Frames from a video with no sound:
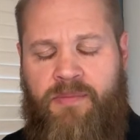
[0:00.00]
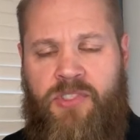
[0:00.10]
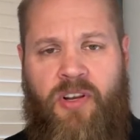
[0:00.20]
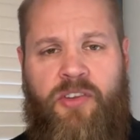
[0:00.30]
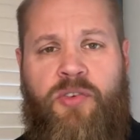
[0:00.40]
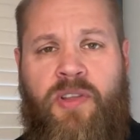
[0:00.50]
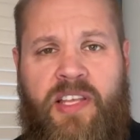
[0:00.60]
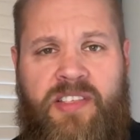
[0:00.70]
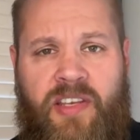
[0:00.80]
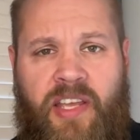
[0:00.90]
sorry
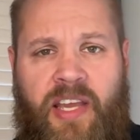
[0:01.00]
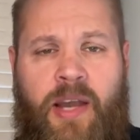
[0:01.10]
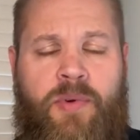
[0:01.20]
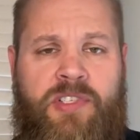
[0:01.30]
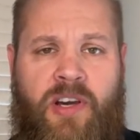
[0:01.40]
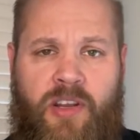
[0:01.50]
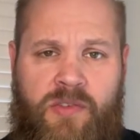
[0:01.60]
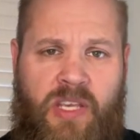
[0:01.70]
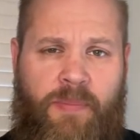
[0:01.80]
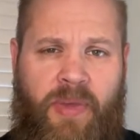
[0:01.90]
Trulicity. I was on
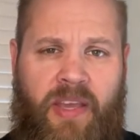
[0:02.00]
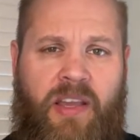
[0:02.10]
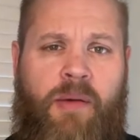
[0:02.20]
Ozempic.